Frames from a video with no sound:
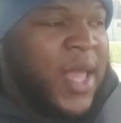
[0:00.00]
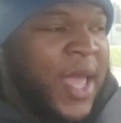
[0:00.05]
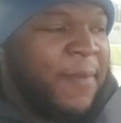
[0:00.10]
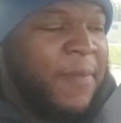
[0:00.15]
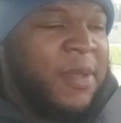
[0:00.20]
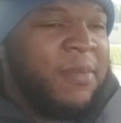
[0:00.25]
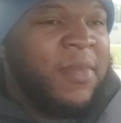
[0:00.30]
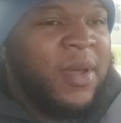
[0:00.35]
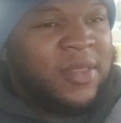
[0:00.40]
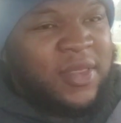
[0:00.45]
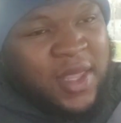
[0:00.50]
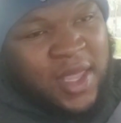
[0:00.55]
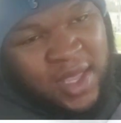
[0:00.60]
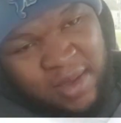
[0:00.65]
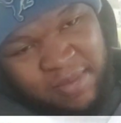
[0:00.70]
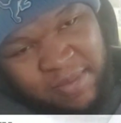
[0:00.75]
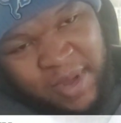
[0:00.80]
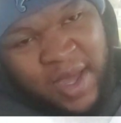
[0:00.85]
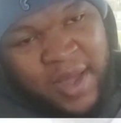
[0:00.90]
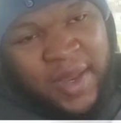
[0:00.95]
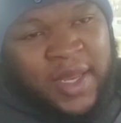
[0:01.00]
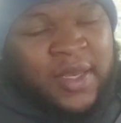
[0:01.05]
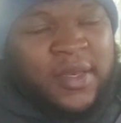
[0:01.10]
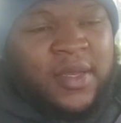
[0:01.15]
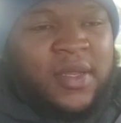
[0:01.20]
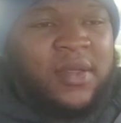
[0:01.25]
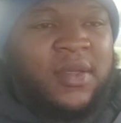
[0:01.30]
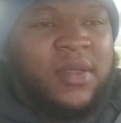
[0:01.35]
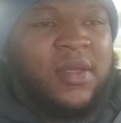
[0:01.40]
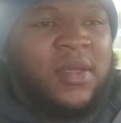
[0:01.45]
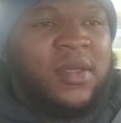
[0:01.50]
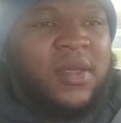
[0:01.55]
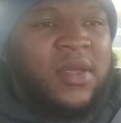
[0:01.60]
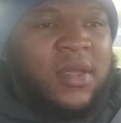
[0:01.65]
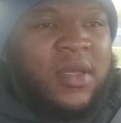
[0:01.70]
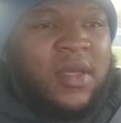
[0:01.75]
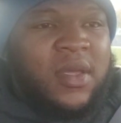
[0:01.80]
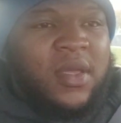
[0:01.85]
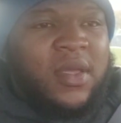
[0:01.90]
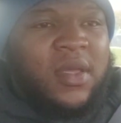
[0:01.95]
That be my thing about it.
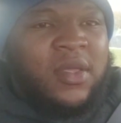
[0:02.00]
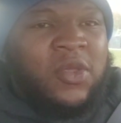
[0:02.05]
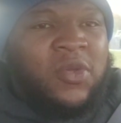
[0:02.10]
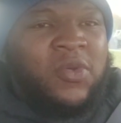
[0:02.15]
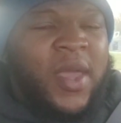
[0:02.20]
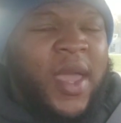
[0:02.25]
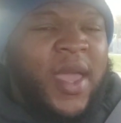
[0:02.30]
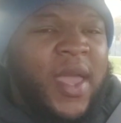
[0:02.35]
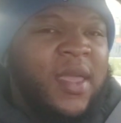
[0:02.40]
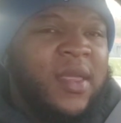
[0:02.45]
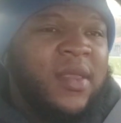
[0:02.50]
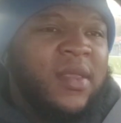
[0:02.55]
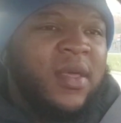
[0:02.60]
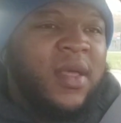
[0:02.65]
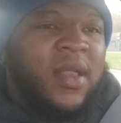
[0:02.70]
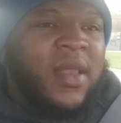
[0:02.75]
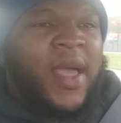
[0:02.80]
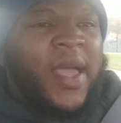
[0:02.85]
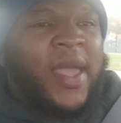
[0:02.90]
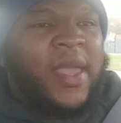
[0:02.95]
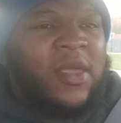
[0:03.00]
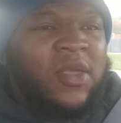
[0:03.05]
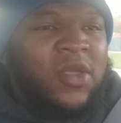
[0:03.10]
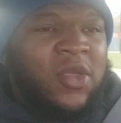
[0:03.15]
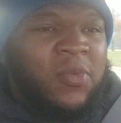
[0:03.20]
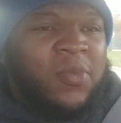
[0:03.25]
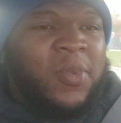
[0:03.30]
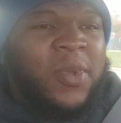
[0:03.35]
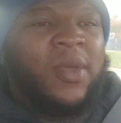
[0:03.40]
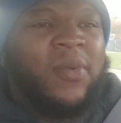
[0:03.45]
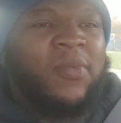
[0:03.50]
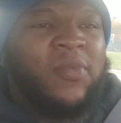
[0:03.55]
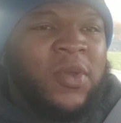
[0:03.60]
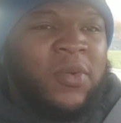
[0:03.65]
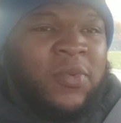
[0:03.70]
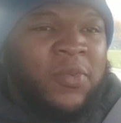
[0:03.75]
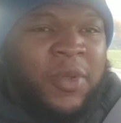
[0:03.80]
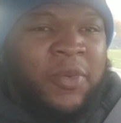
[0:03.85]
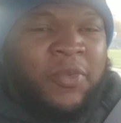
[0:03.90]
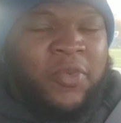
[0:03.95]
You can't, like, to be
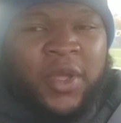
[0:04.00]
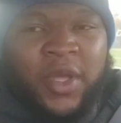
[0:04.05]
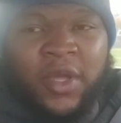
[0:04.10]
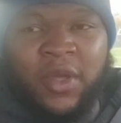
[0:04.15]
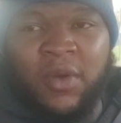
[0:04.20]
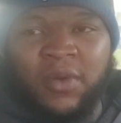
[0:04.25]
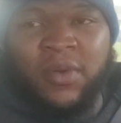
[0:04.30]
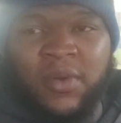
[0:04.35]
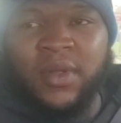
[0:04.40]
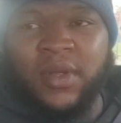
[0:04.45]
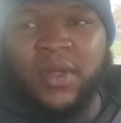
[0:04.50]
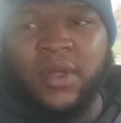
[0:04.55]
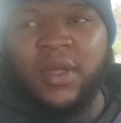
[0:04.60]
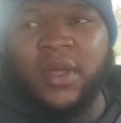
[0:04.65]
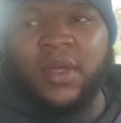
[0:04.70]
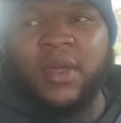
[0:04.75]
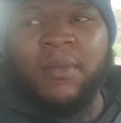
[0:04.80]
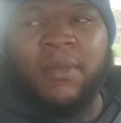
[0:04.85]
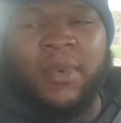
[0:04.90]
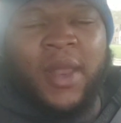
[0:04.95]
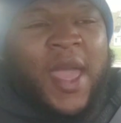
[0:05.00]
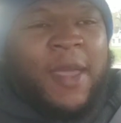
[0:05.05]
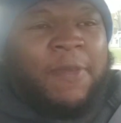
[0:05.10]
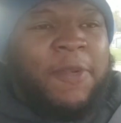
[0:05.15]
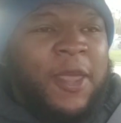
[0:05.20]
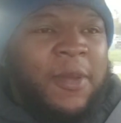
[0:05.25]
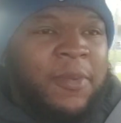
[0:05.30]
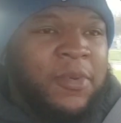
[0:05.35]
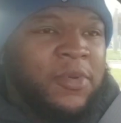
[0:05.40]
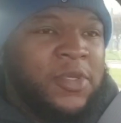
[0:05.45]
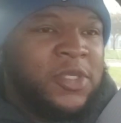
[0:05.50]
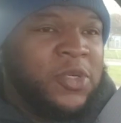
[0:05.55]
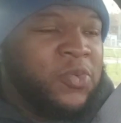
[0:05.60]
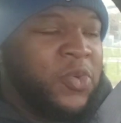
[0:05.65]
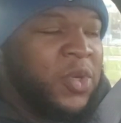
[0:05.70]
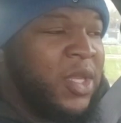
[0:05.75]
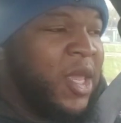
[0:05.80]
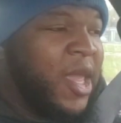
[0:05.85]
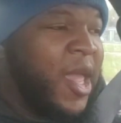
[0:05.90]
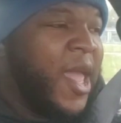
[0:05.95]
real, black people
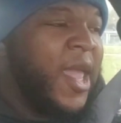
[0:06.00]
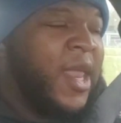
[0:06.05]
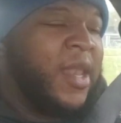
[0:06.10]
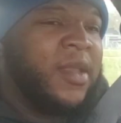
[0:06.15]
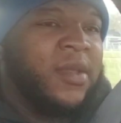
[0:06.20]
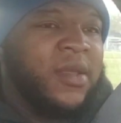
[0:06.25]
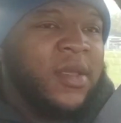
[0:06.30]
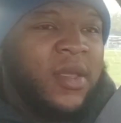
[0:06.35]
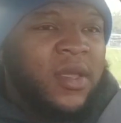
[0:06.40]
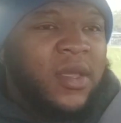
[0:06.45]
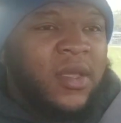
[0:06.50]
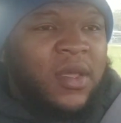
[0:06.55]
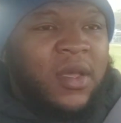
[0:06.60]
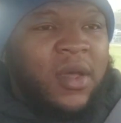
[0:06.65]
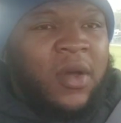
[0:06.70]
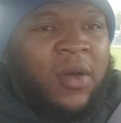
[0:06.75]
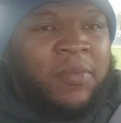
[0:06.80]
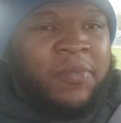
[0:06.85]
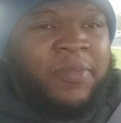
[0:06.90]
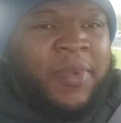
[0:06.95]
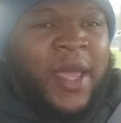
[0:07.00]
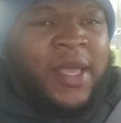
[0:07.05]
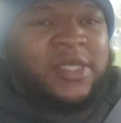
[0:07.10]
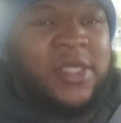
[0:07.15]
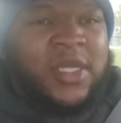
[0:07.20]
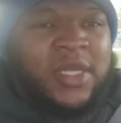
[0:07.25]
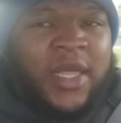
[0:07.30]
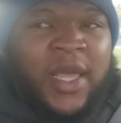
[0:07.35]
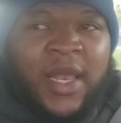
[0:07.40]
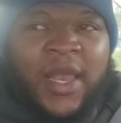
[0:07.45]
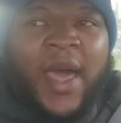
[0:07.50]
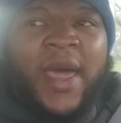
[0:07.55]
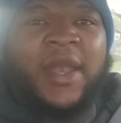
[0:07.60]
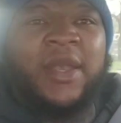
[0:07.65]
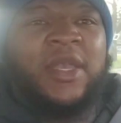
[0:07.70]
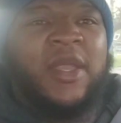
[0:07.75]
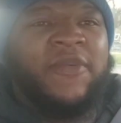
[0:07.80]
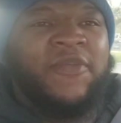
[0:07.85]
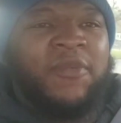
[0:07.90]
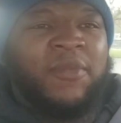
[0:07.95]
should really hate basically a
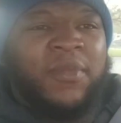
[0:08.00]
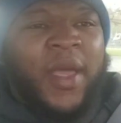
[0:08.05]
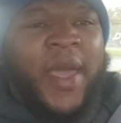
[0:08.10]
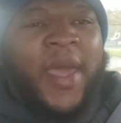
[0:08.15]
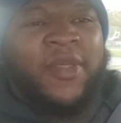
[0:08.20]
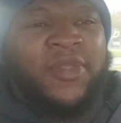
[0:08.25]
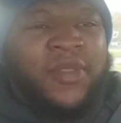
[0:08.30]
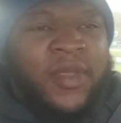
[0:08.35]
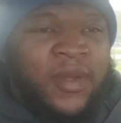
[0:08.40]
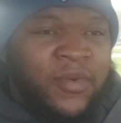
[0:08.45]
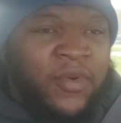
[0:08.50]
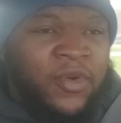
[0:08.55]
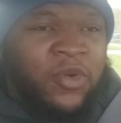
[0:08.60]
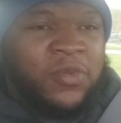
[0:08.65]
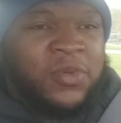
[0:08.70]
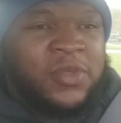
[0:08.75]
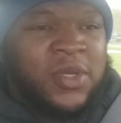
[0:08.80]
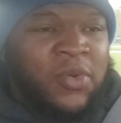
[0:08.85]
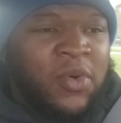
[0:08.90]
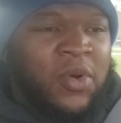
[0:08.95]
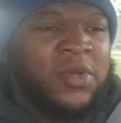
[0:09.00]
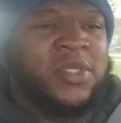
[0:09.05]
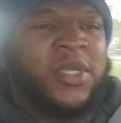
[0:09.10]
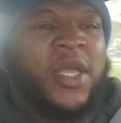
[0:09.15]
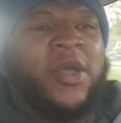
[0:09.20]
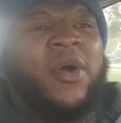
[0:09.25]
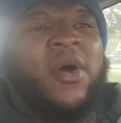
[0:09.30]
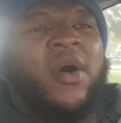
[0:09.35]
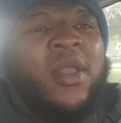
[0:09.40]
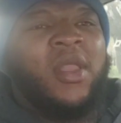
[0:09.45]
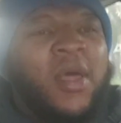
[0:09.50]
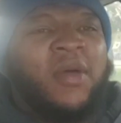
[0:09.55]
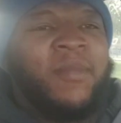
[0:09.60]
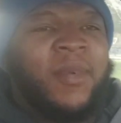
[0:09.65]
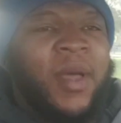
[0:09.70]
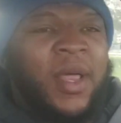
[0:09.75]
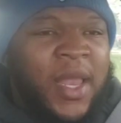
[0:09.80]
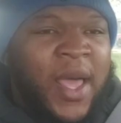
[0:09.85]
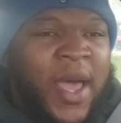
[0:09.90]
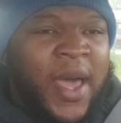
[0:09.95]
lot of different ethnic groups. I won't say all
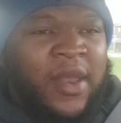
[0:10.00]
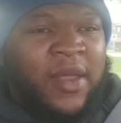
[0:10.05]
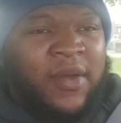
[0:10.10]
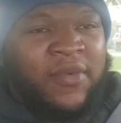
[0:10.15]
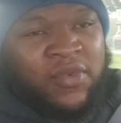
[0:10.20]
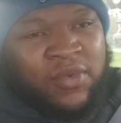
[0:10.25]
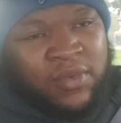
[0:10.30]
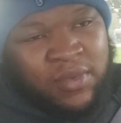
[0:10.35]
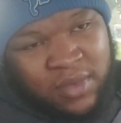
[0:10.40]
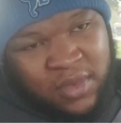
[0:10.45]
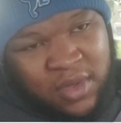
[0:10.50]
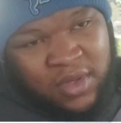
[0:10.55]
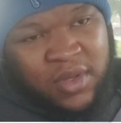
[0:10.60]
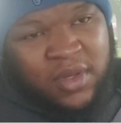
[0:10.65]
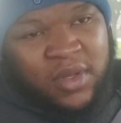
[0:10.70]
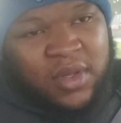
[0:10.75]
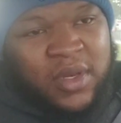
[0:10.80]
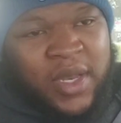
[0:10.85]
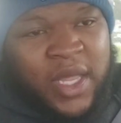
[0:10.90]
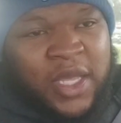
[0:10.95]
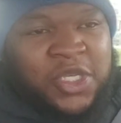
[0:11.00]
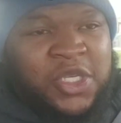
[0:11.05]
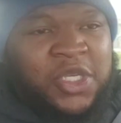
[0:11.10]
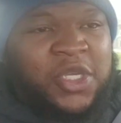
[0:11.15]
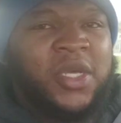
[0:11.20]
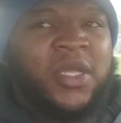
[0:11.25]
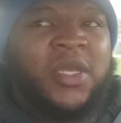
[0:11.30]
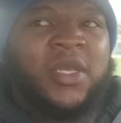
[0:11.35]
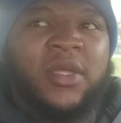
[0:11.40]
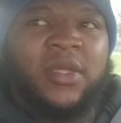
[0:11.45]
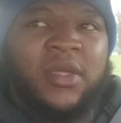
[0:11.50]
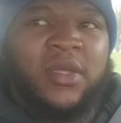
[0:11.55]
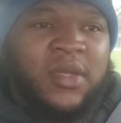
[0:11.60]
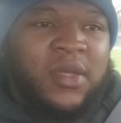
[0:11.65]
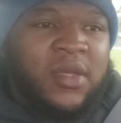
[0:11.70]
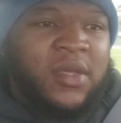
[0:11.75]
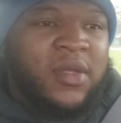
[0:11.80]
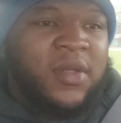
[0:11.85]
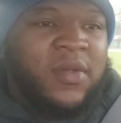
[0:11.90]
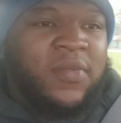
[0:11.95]
of them, a lot of them. They should.
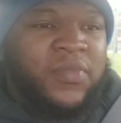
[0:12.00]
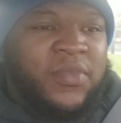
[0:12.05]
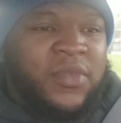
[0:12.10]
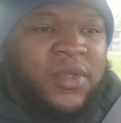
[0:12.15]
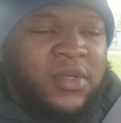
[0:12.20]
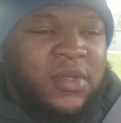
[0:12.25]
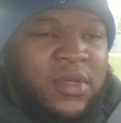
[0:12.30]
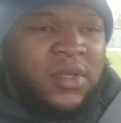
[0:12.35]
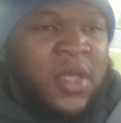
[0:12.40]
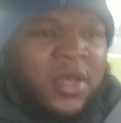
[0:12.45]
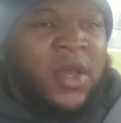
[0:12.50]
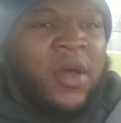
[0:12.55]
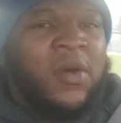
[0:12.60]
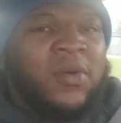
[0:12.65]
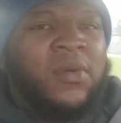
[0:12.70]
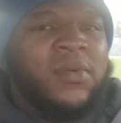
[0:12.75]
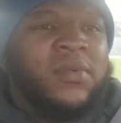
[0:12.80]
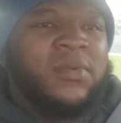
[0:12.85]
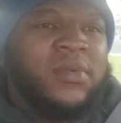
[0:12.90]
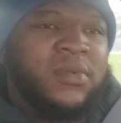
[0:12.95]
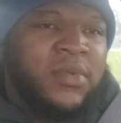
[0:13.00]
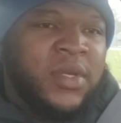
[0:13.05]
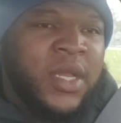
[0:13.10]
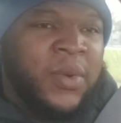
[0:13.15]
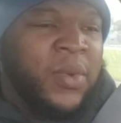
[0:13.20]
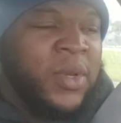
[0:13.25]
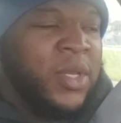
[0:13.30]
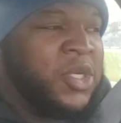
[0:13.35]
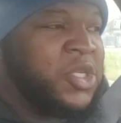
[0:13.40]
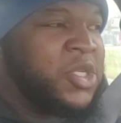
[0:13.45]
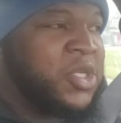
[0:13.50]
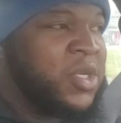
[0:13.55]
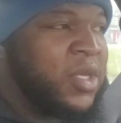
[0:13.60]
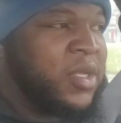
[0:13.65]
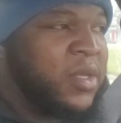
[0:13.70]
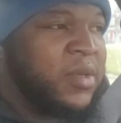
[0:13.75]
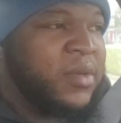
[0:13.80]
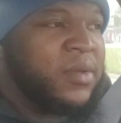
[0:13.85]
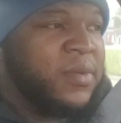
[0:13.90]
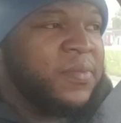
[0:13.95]
You know, they really
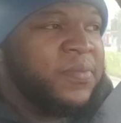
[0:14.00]
should.